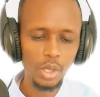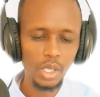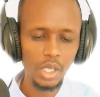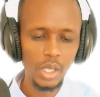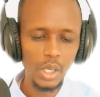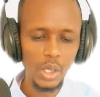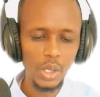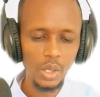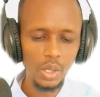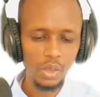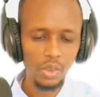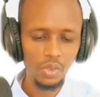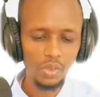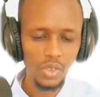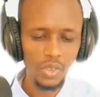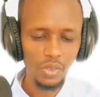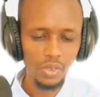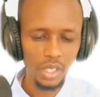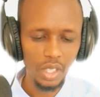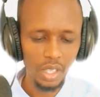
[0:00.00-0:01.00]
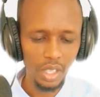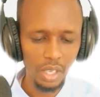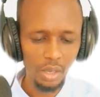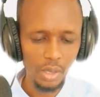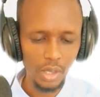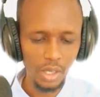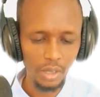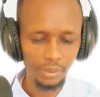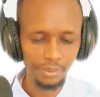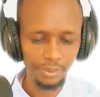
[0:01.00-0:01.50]
is
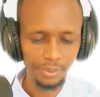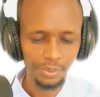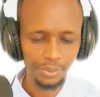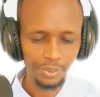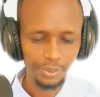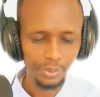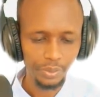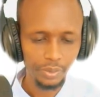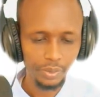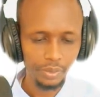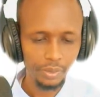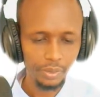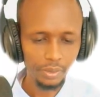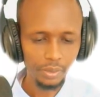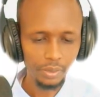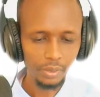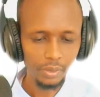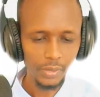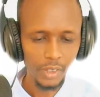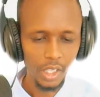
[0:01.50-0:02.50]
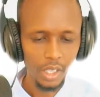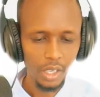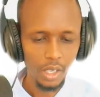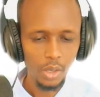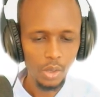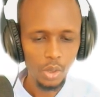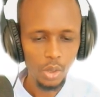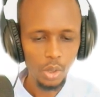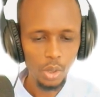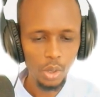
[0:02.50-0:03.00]
50,000.
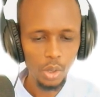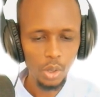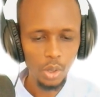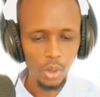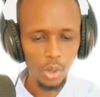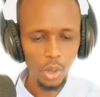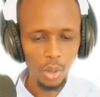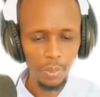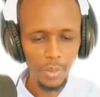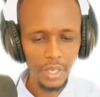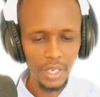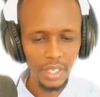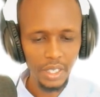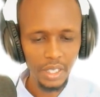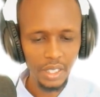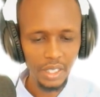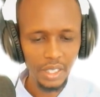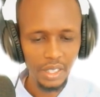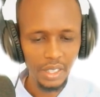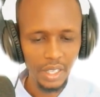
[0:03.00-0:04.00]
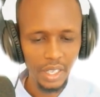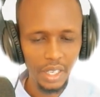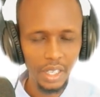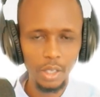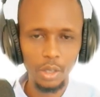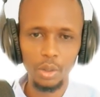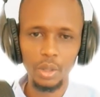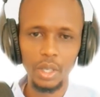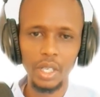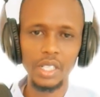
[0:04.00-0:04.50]
So opening there
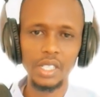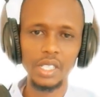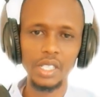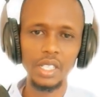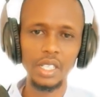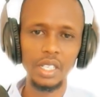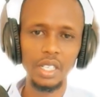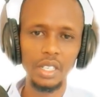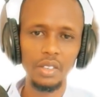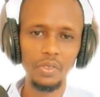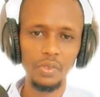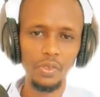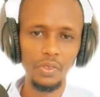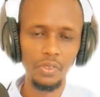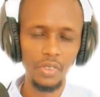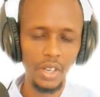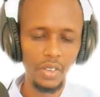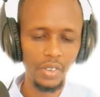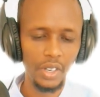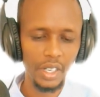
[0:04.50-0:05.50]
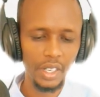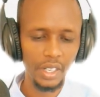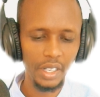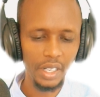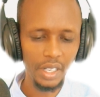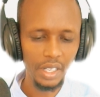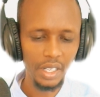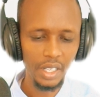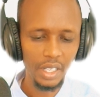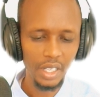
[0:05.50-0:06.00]
you can see
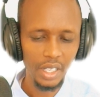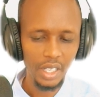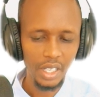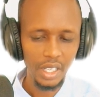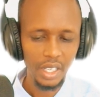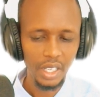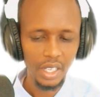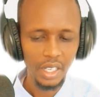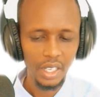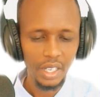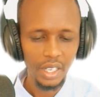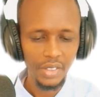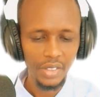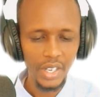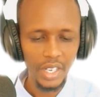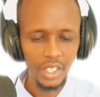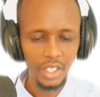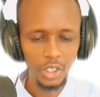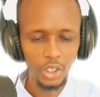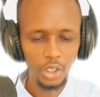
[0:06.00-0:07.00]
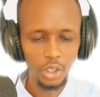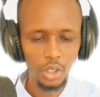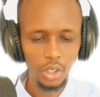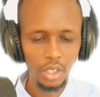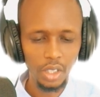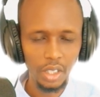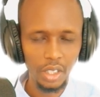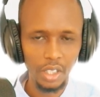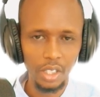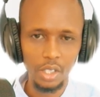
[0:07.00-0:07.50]
500. The
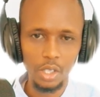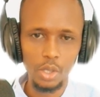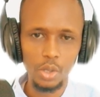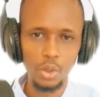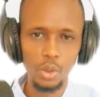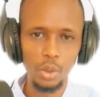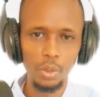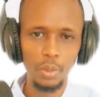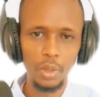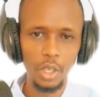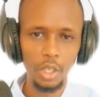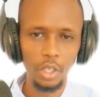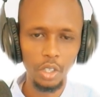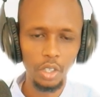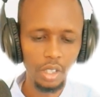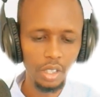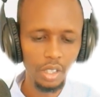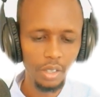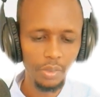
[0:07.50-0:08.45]
addition, it is 2 million.